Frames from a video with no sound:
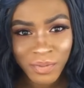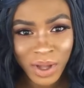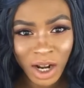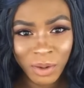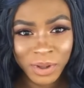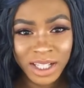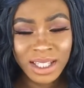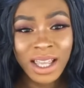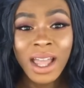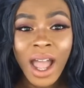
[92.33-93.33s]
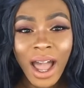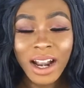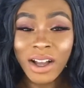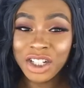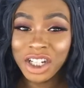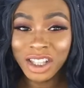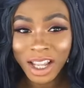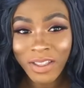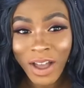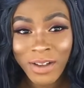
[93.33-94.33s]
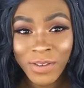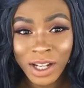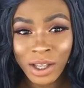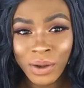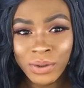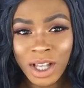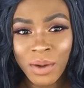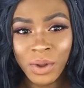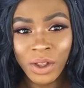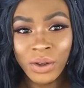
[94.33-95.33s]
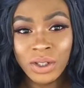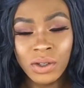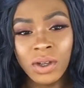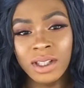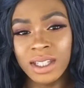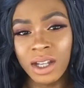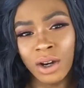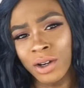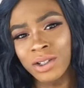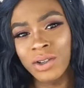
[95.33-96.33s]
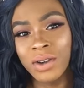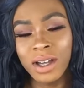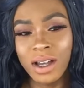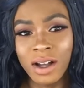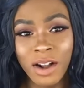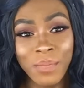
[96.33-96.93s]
but I'll place it, and I'll actually link that video down below so you can see her do it.